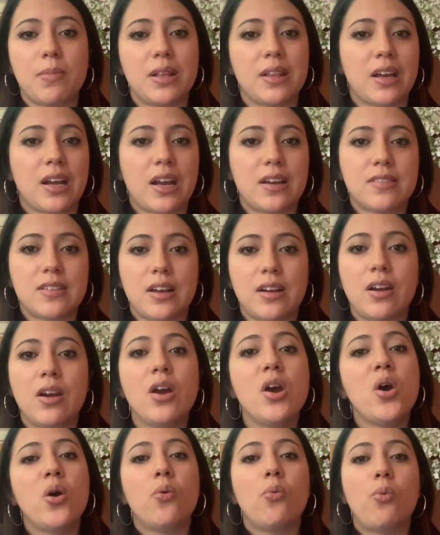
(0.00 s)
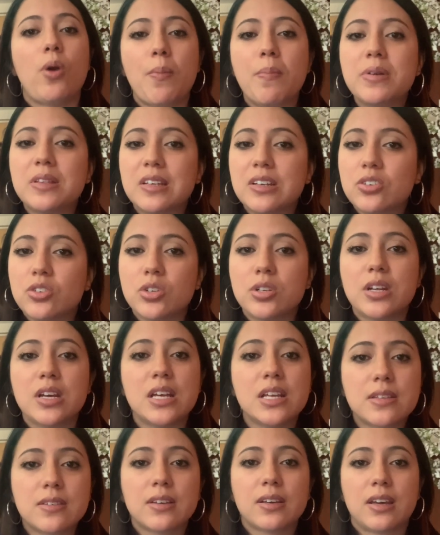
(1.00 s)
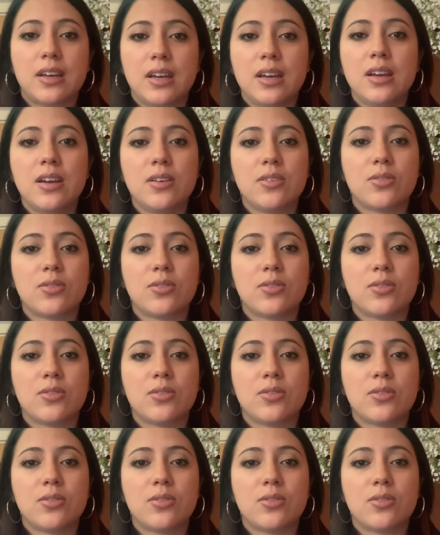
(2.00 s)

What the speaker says: And like I said, repetition is the key.